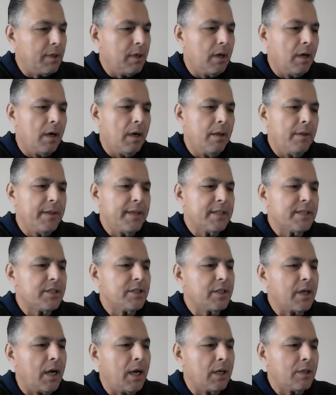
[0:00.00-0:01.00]
All this
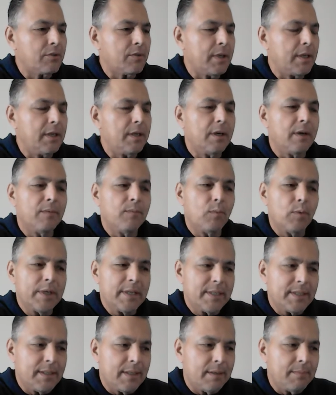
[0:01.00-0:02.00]
doctrine of
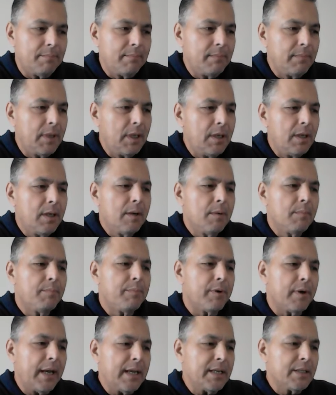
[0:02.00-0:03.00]
wisdom
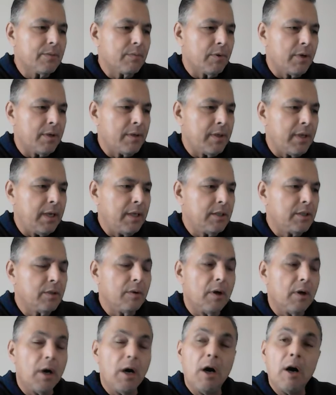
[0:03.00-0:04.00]
praiseworthy
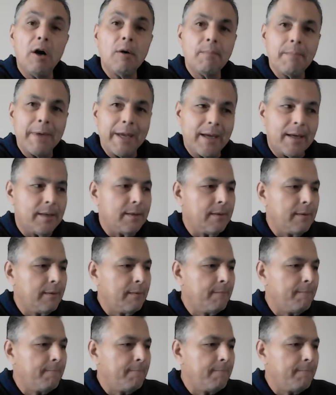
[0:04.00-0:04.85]
to all men,